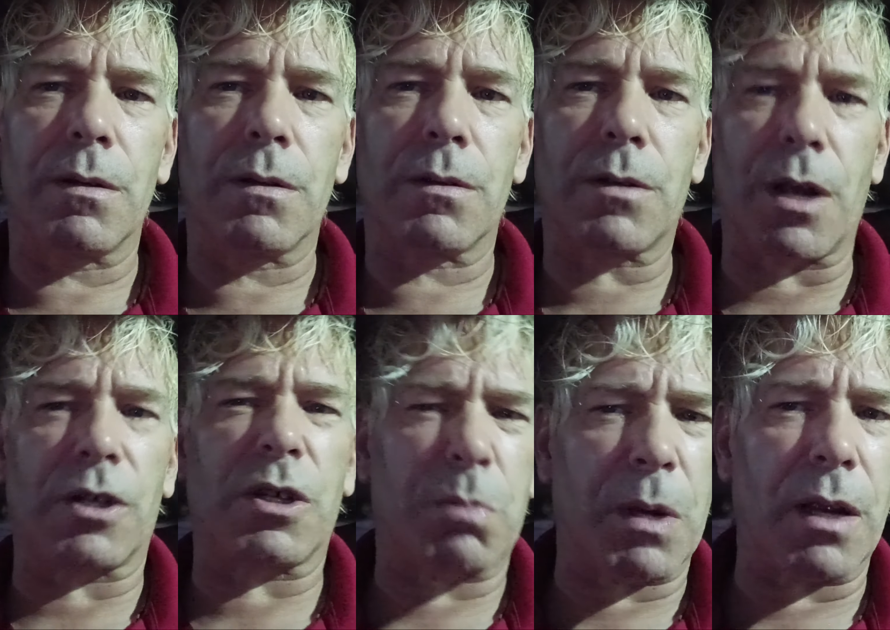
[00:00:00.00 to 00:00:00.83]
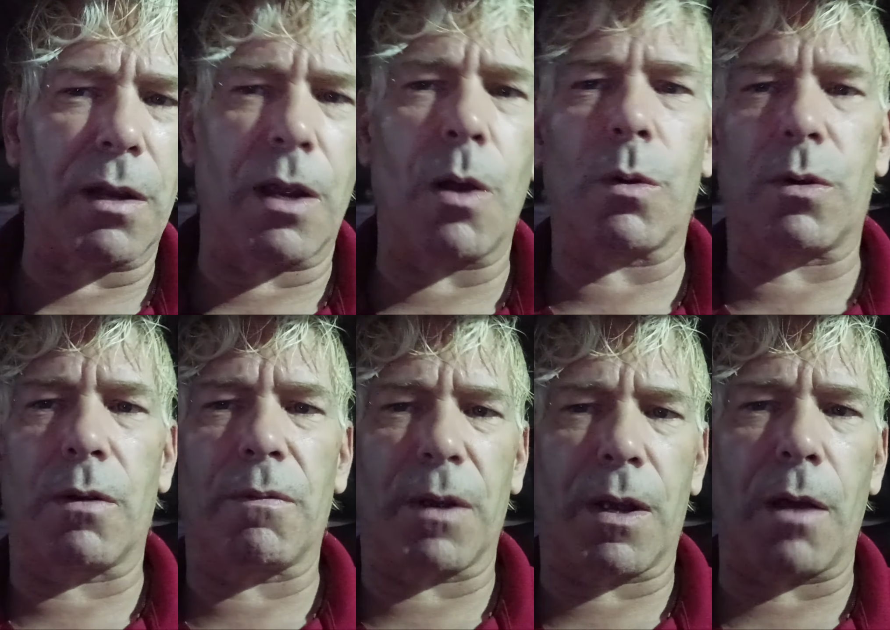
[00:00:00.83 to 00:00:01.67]
Such as being the owner
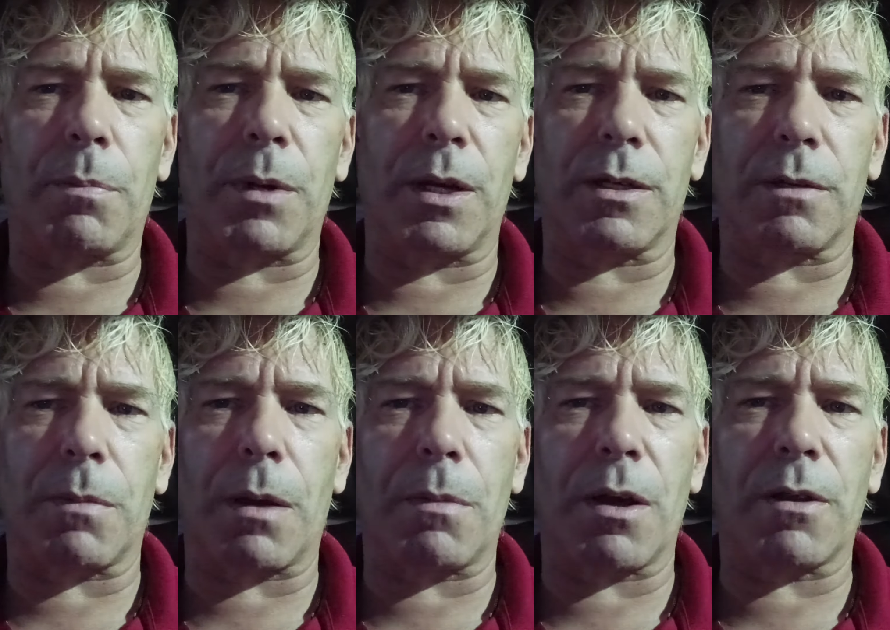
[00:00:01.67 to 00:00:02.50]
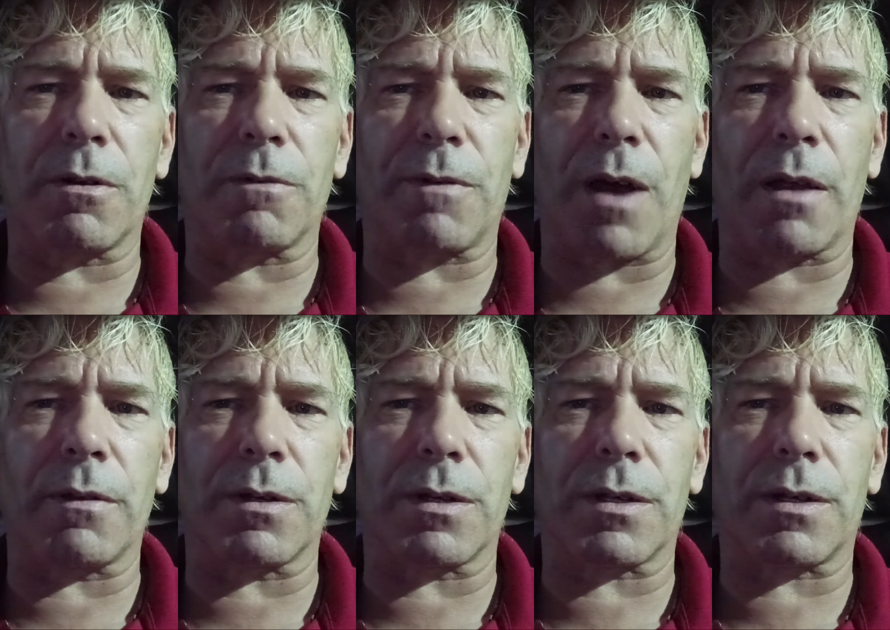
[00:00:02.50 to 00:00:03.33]
of the companies of my mother and
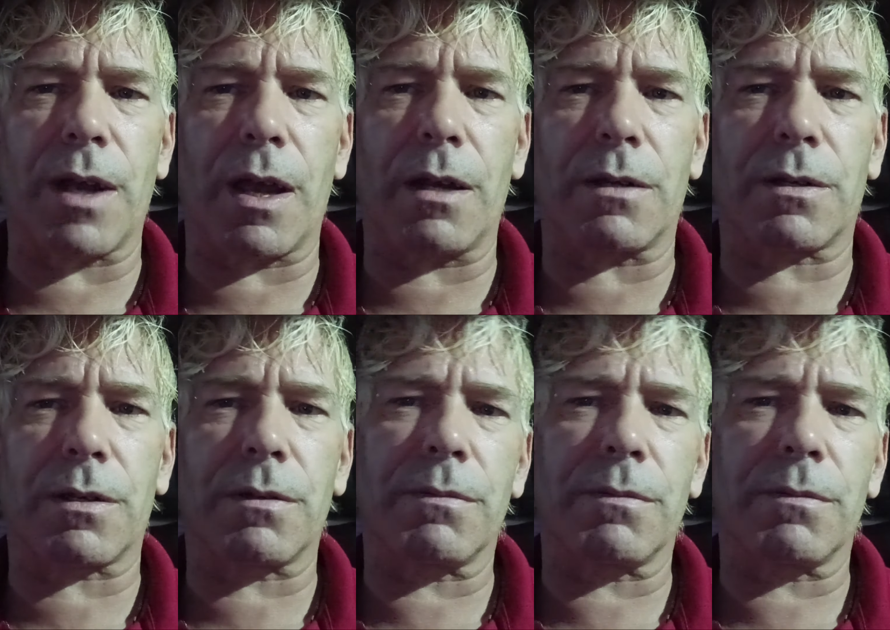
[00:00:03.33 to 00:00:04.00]
father's estates.